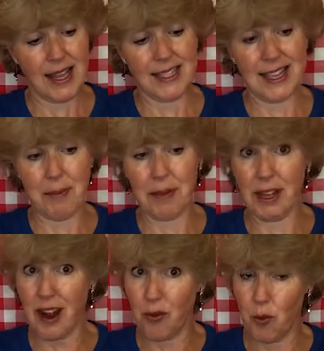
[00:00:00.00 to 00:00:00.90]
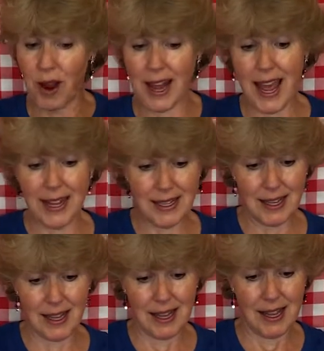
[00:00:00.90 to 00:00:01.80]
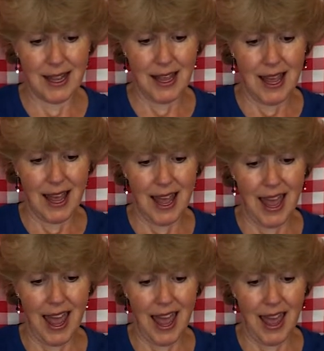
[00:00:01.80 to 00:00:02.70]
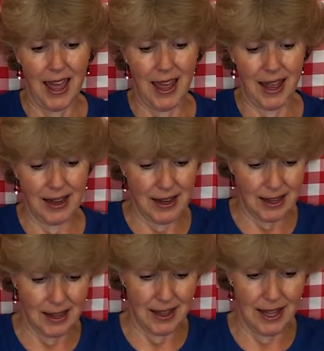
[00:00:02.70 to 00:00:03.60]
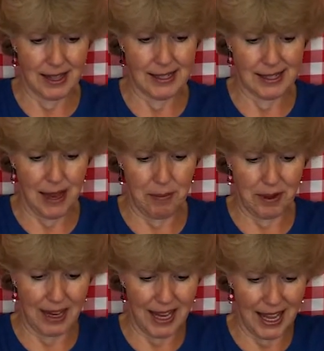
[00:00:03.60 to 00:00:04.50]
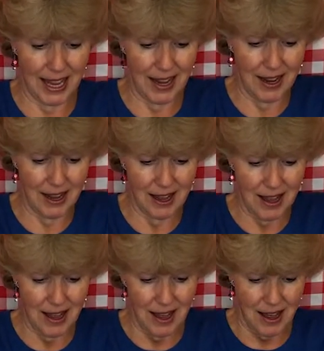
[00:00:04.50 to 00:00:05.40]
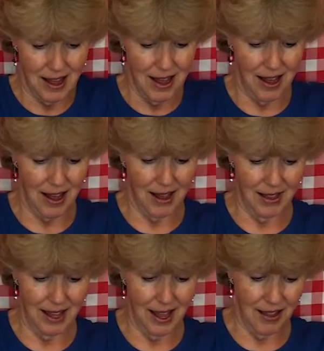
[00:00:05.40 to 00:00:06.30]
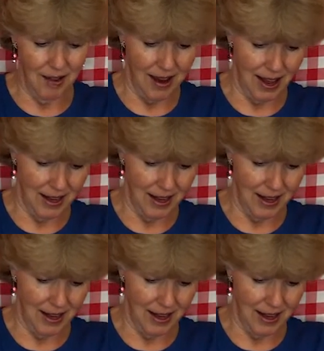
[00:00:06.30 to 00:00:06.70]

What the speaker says: Staple it on one end, and then staple it again on the other end.